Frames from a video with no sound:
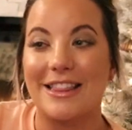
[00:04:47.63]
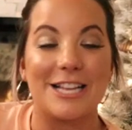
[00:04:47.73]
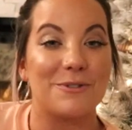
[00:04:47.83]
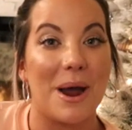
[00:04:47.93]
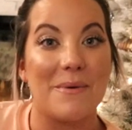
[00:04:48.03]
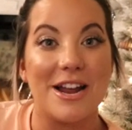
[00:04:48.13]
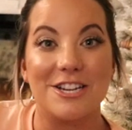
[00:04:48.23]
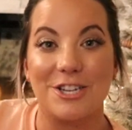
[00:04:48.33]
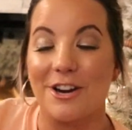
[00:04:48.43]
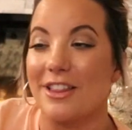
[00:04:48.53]
That's why I wanted to
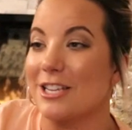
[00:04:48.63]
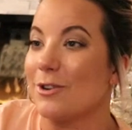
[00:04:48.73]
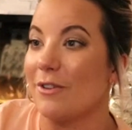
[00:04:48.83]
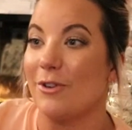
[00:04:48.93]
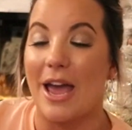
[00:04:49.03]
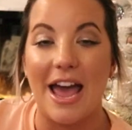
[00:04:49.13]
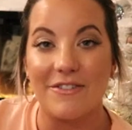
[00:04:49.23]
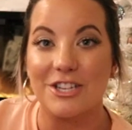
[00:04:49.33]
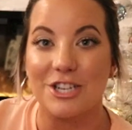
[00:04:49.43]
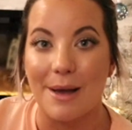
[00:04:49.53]
share this. So if you
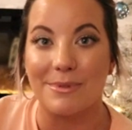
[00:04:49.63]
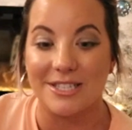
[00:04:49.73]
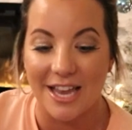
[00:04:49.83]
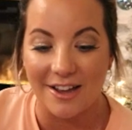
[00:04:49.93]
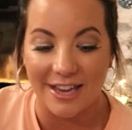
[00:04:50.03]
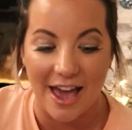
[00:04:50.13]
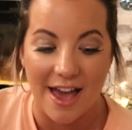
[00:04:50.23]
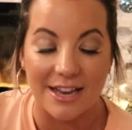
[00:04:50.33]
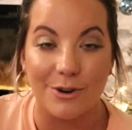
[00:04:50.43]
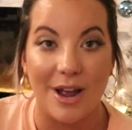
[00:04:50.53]
haven't shopped the sale yet
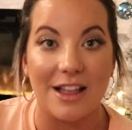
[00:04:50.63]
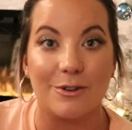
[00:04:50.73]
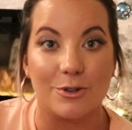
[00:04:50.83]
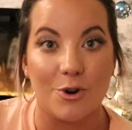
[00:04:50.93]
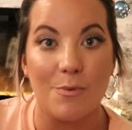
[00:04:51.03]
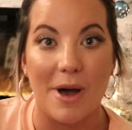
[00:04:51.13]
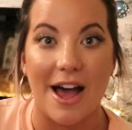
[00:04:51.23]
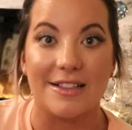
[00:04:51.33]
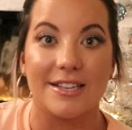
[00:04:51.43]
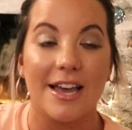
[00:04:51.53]
and you got those
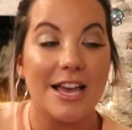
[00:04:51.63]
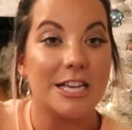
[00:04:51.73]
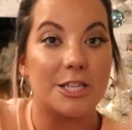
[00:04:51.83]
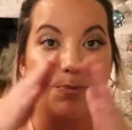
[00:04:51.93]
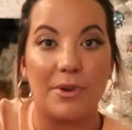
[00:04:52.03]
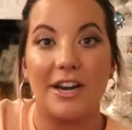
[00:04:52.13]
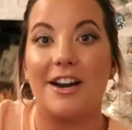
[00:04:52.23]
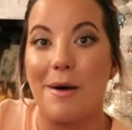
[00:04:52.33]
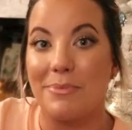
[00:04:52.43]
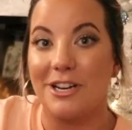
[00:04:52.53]
coupons, split it
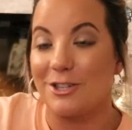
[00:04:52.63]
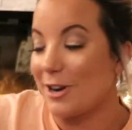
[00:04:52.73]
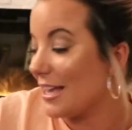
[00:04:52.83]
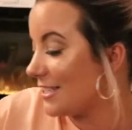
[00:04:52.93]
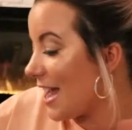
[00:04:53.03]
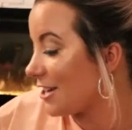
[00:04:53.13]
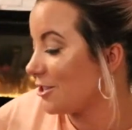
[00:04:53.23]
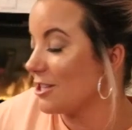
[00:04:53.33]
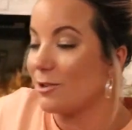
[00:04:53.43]
up into transactions.